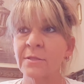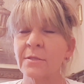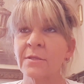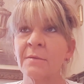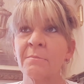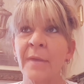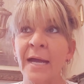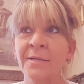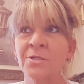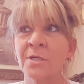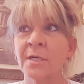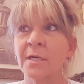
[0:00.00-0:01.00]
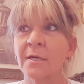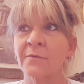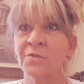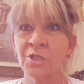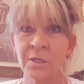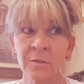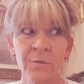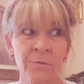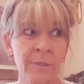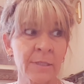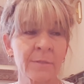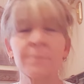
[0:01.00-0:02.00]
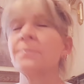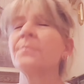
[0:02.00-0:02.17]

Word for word: The magic of children